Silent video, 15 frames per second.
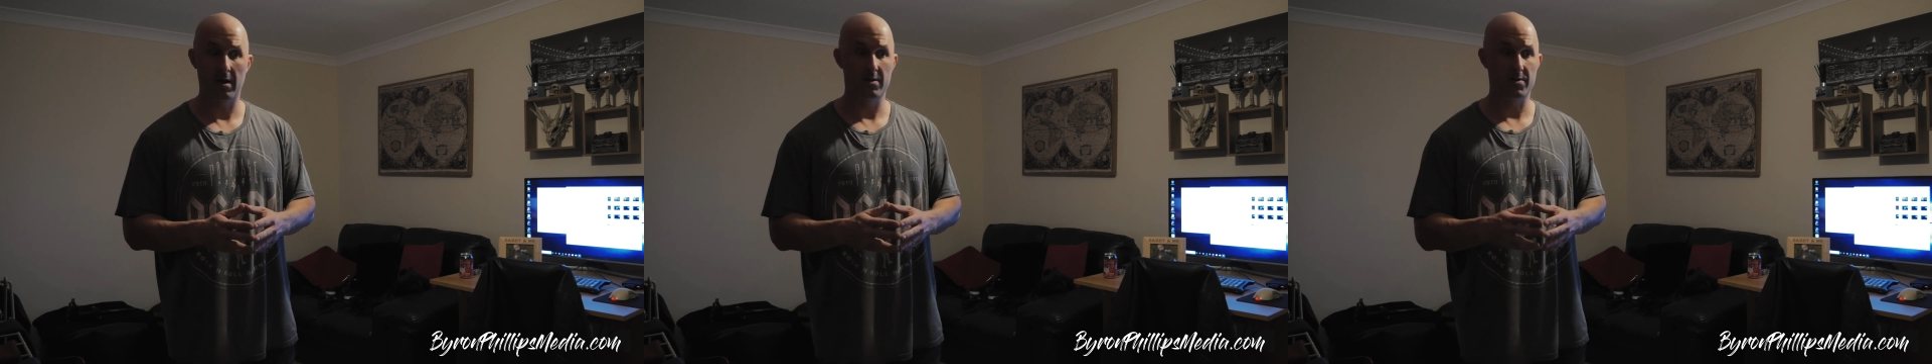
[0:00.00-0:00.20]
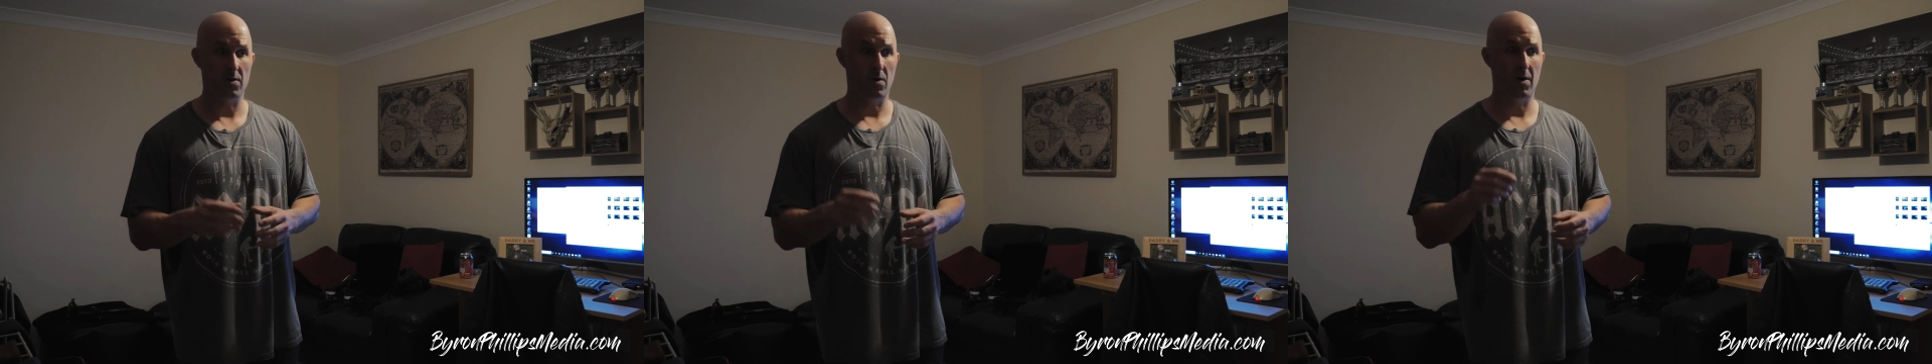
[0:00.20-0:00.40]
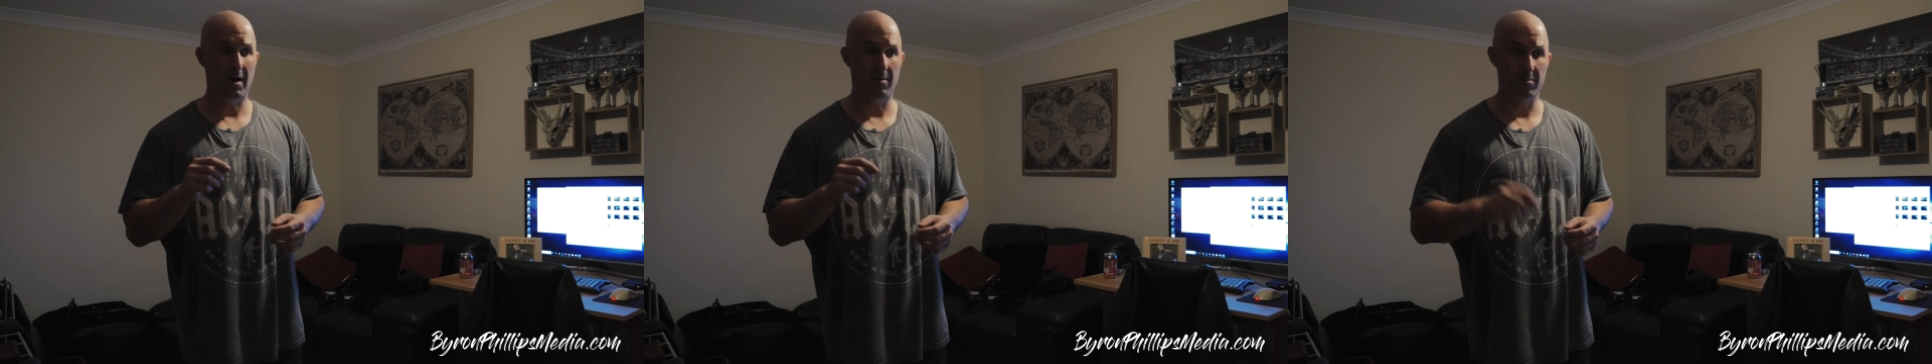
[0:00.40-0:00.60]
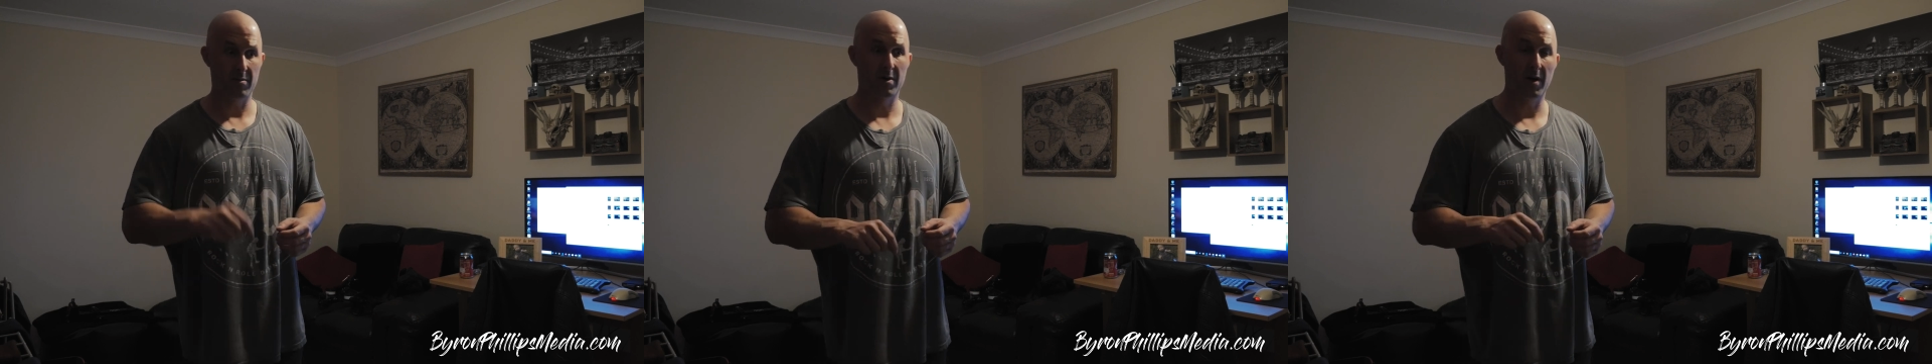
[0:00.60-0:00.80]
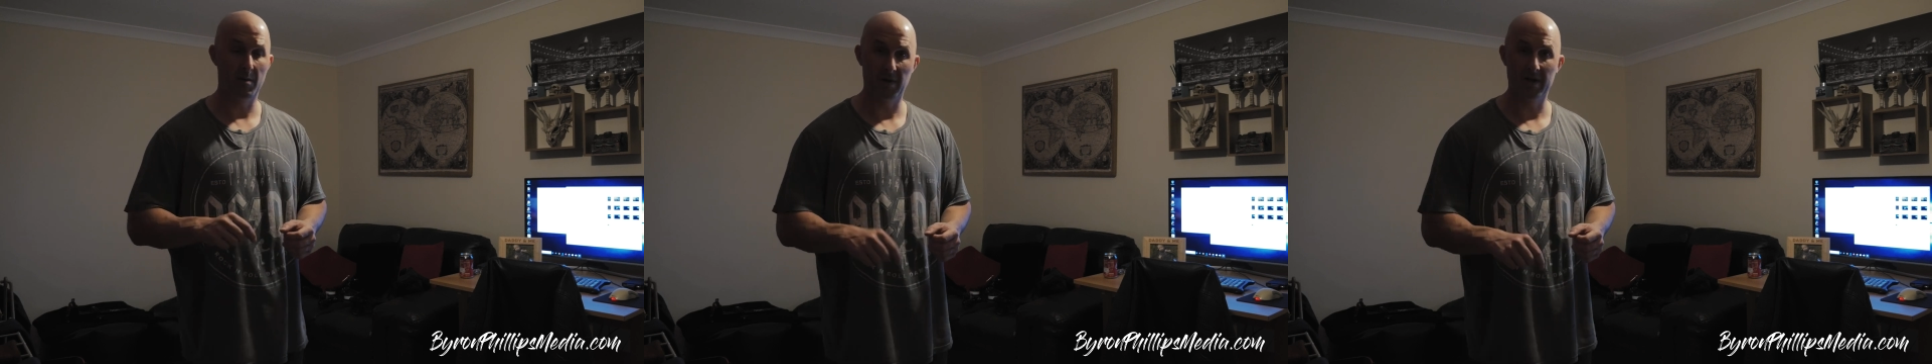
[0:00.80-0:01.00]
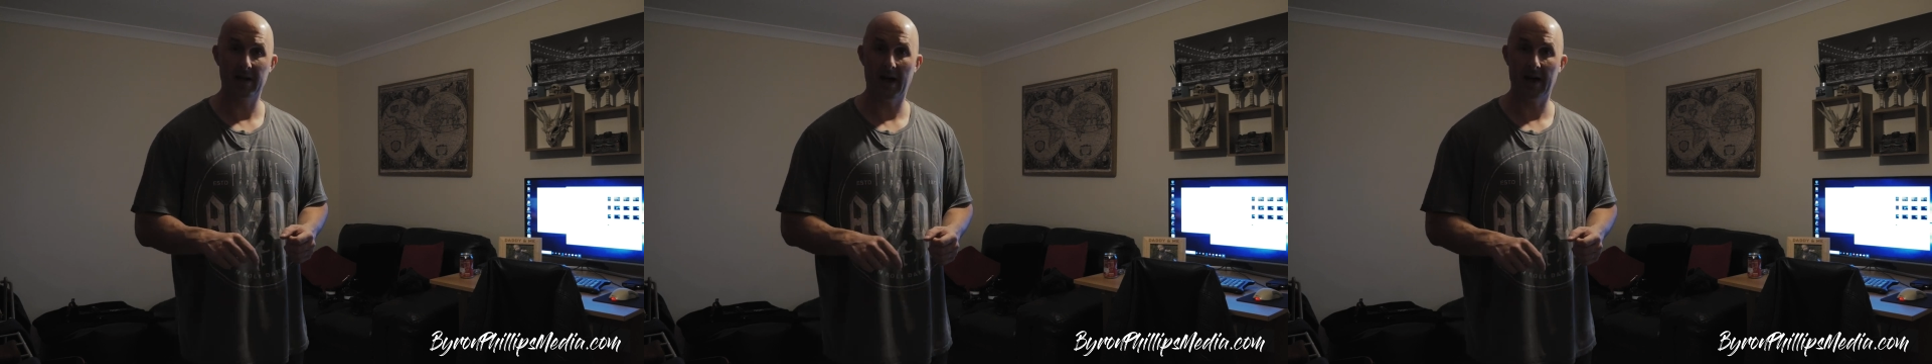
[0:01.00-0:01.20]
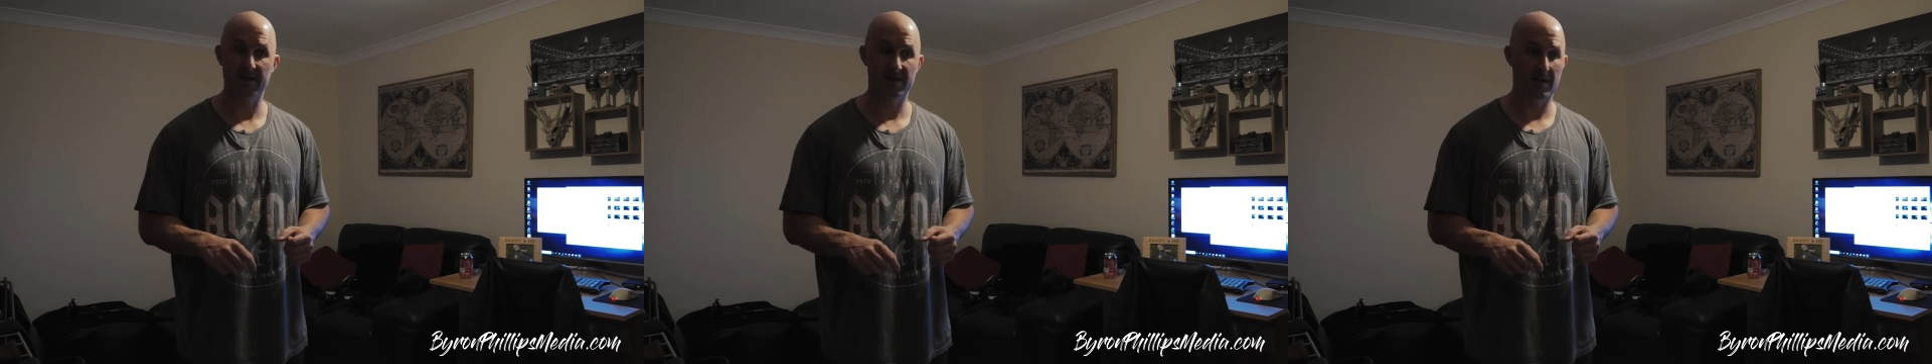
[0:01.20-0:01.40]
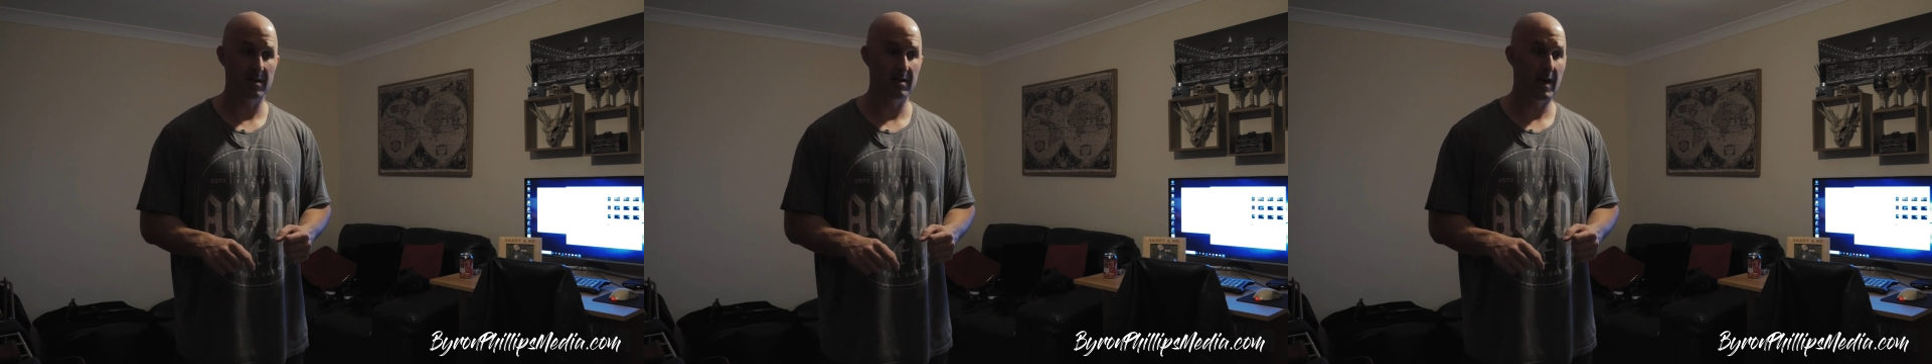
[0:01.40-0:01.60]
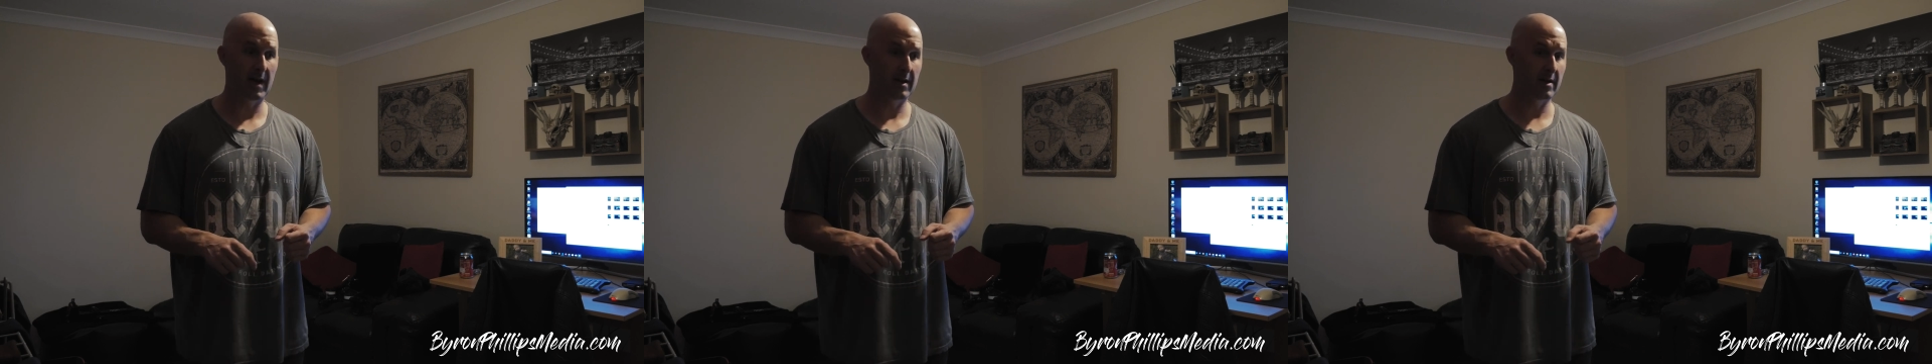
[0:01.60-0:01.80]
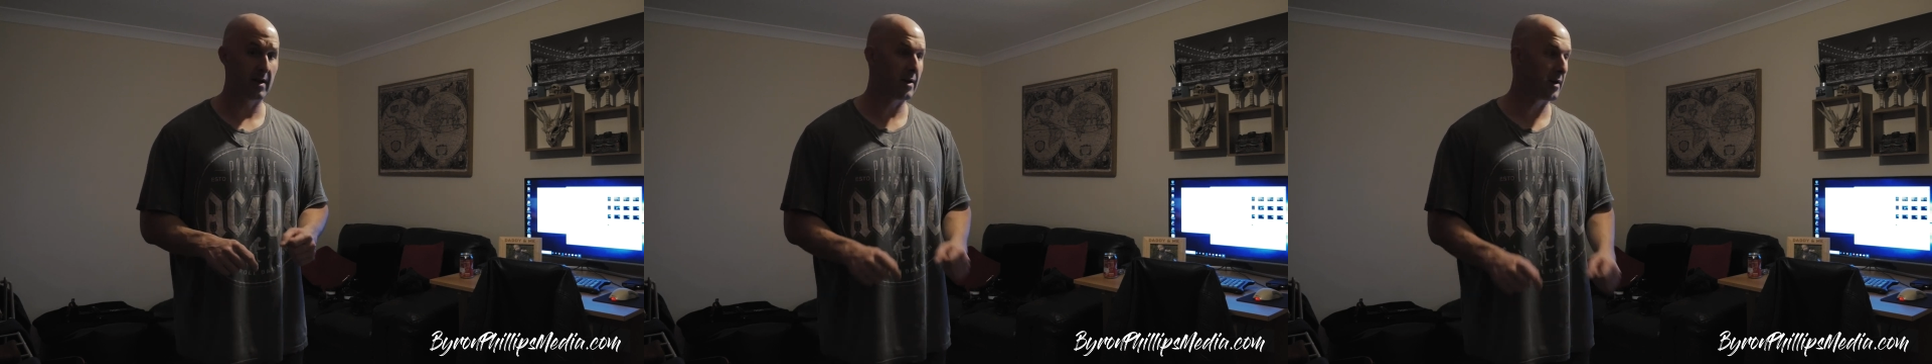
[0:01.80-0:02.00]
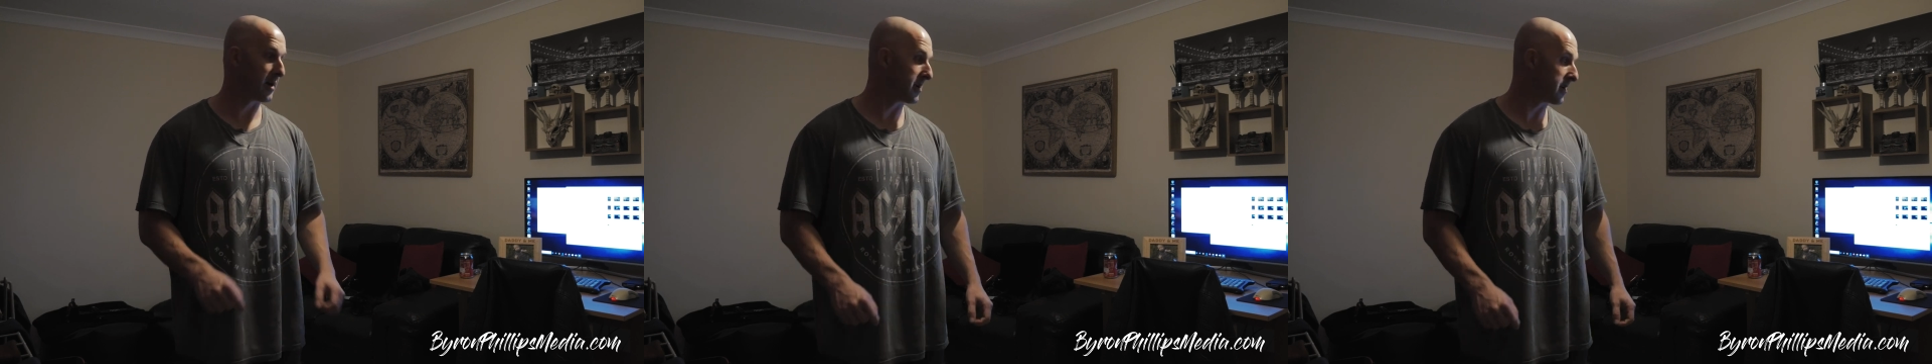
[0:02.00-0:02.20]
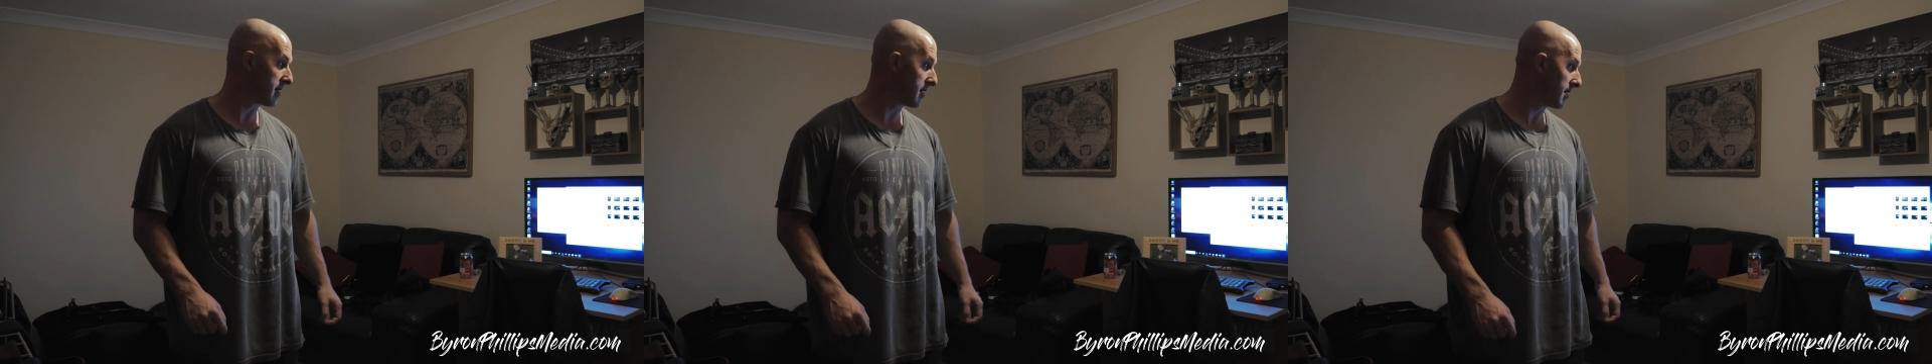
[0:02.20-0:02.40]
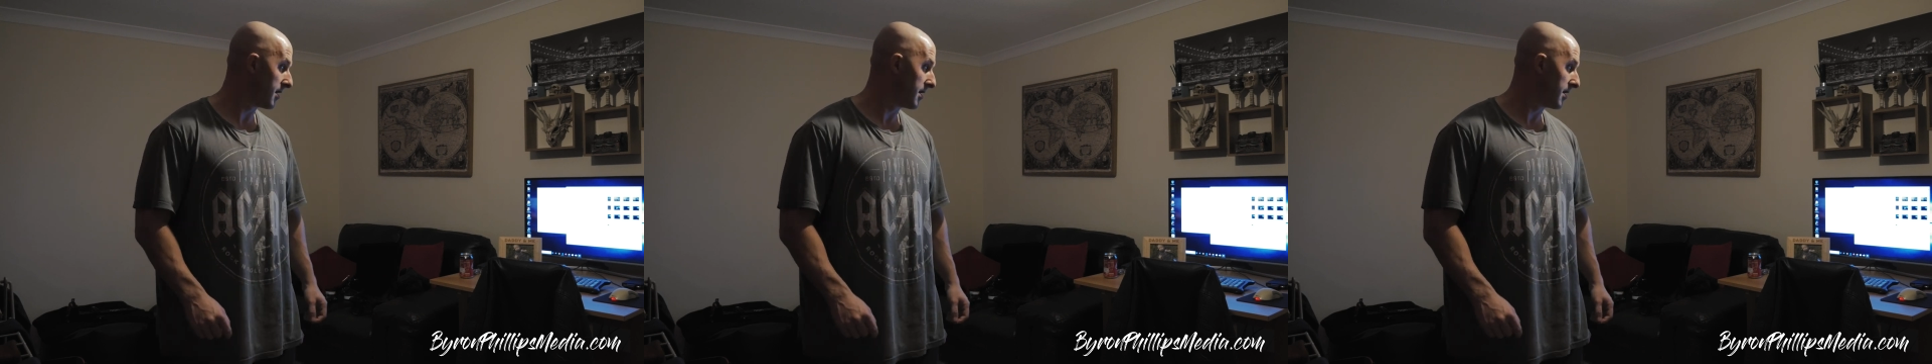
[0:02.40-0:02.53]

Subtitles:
so I'm going to be testing that tonight.